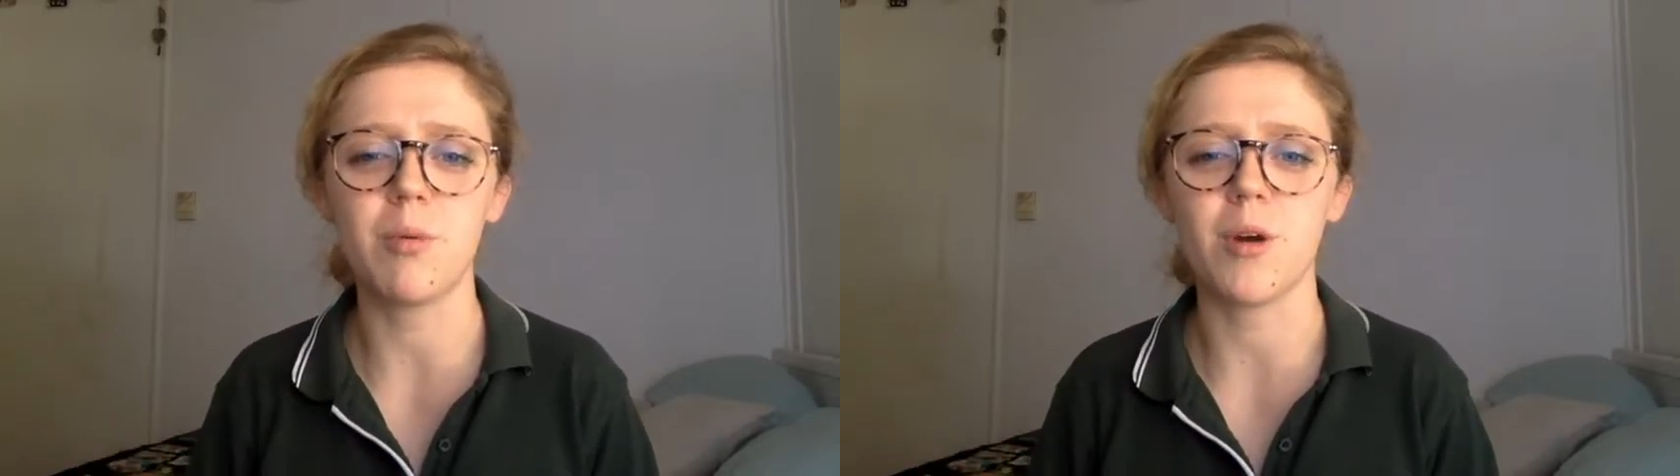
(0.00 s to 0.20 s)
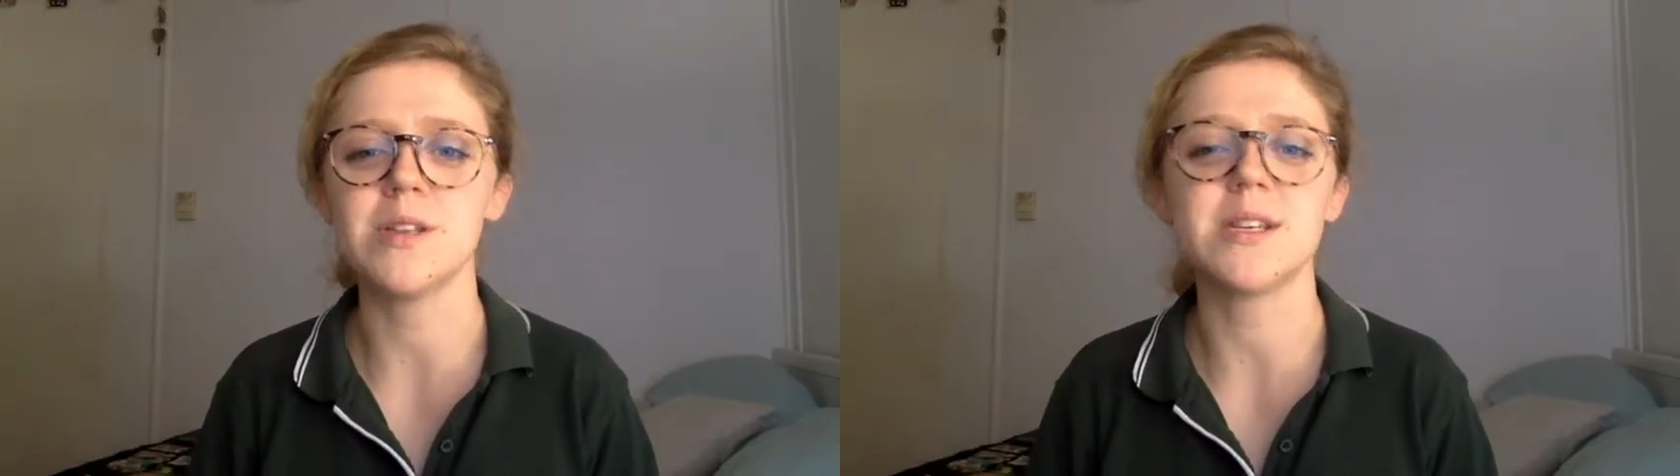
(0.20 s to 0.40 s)

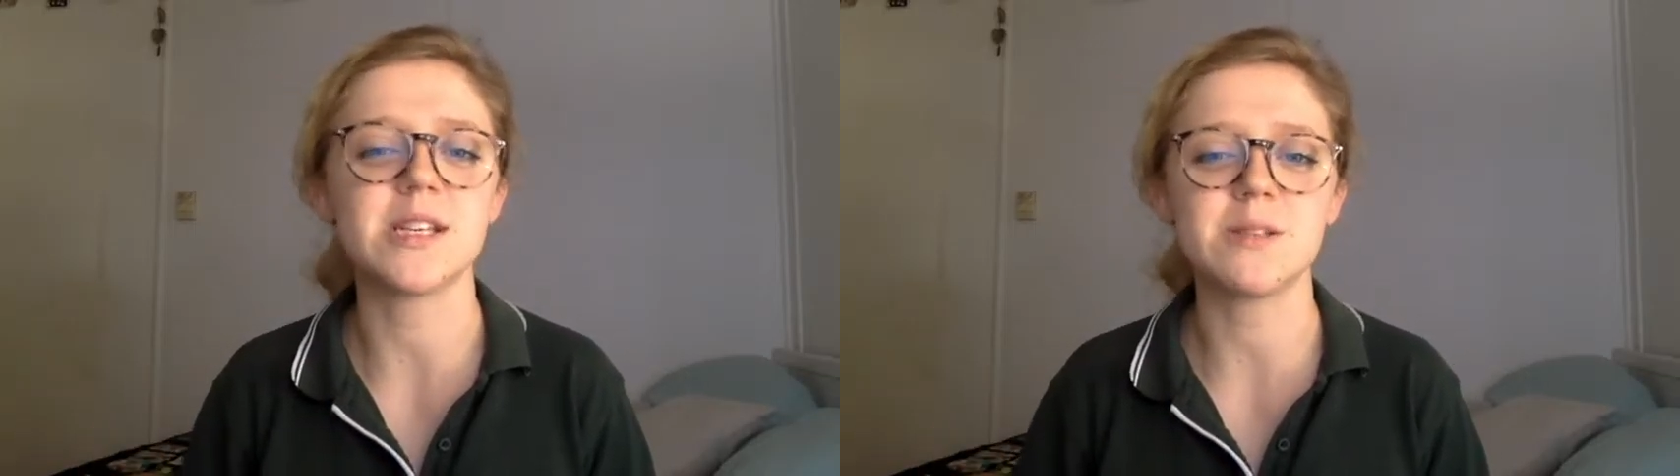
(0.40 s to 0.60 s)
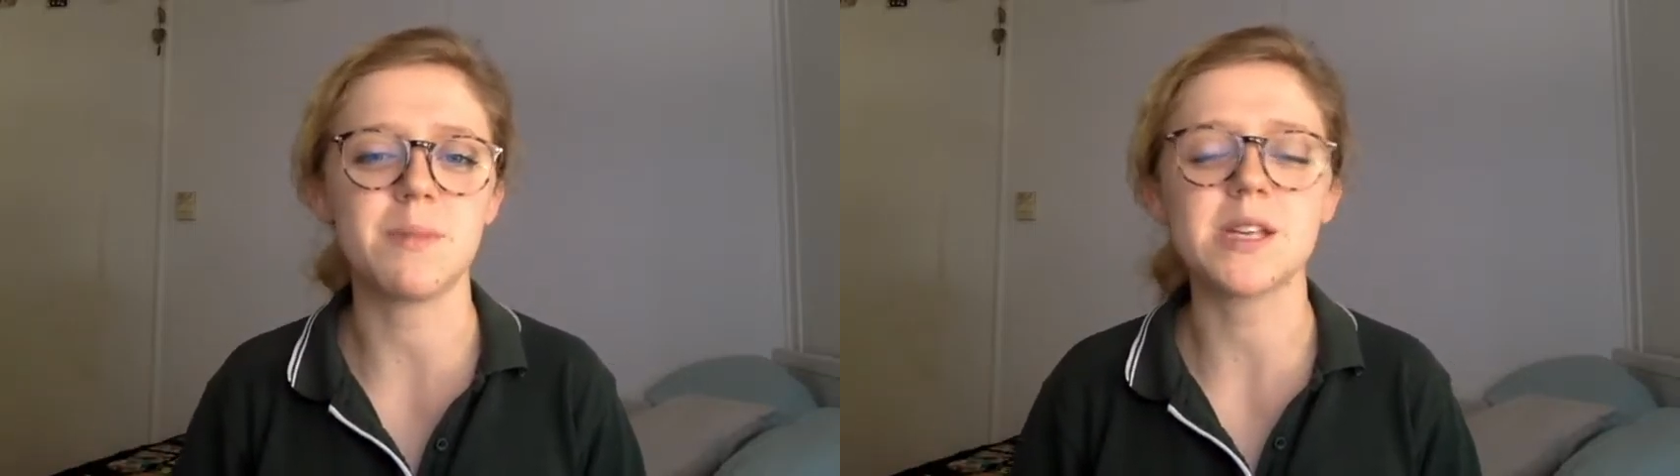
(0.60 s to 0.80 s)

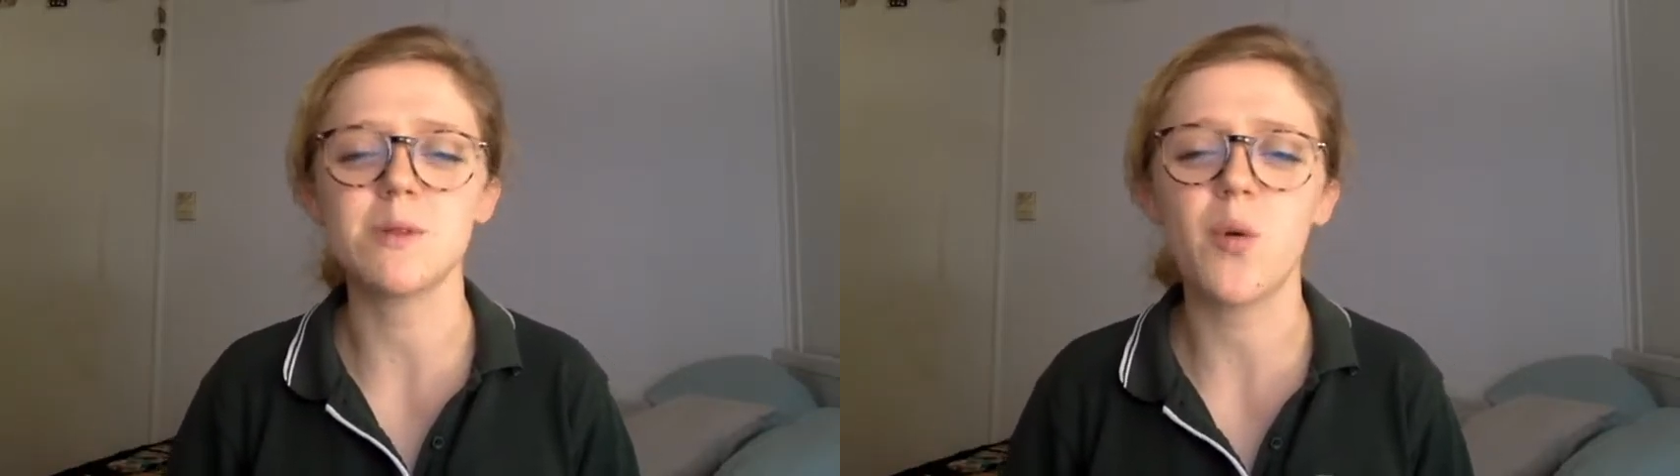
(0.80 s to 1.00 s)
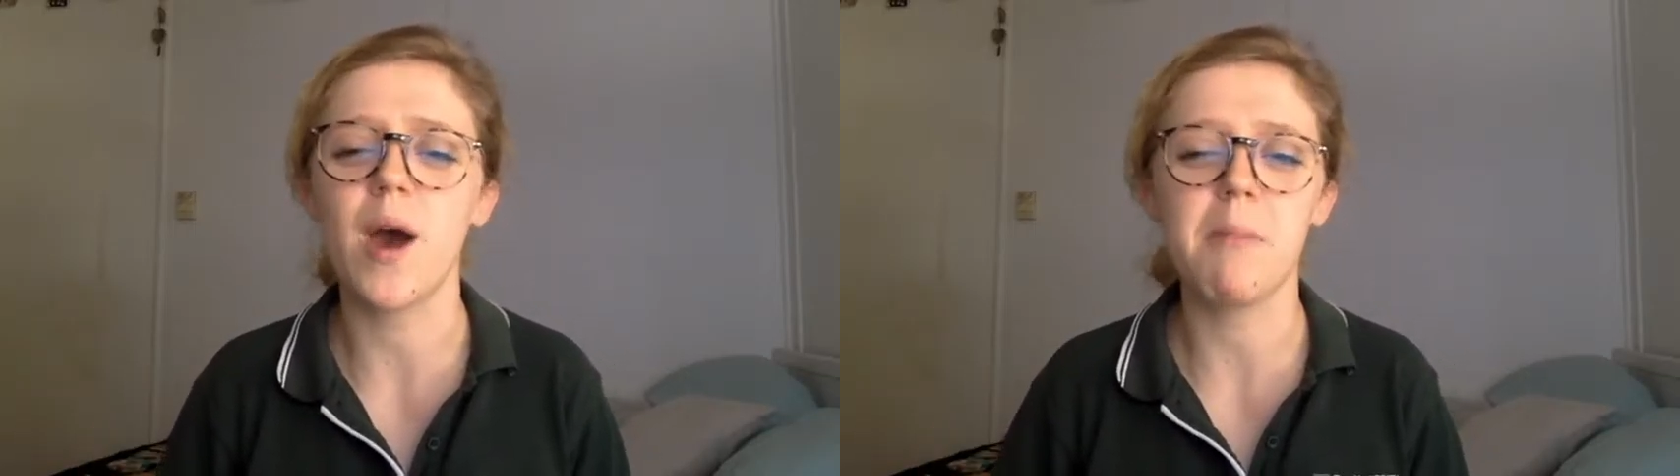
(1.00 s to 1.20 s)
process makes
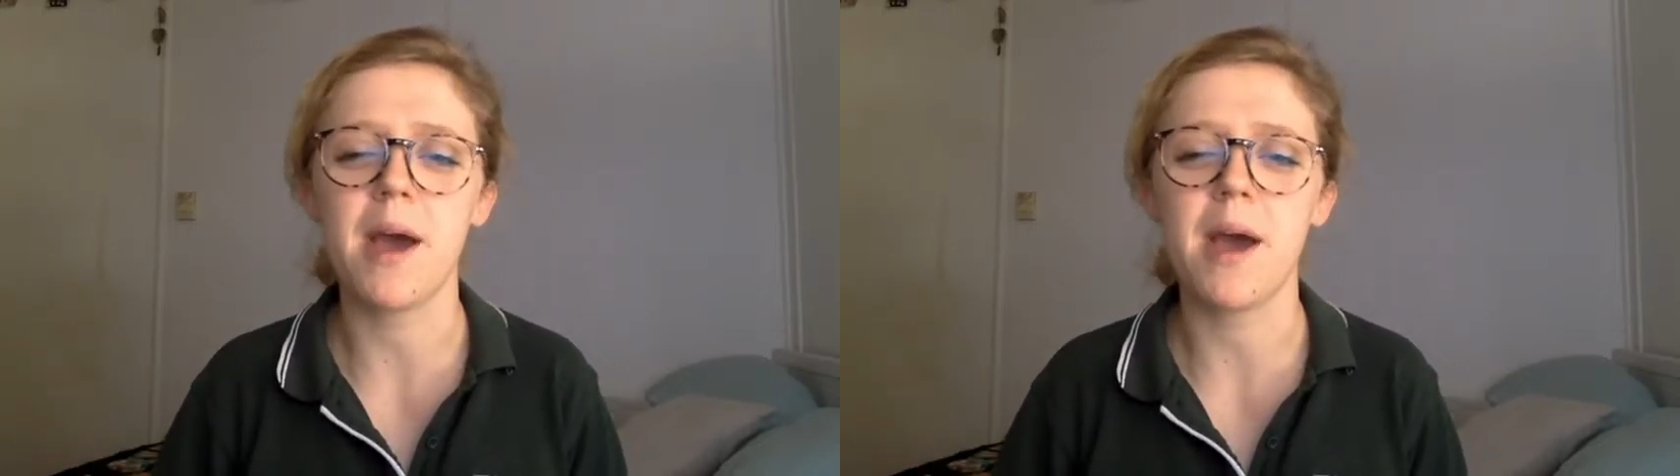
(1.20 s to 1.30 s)
me quite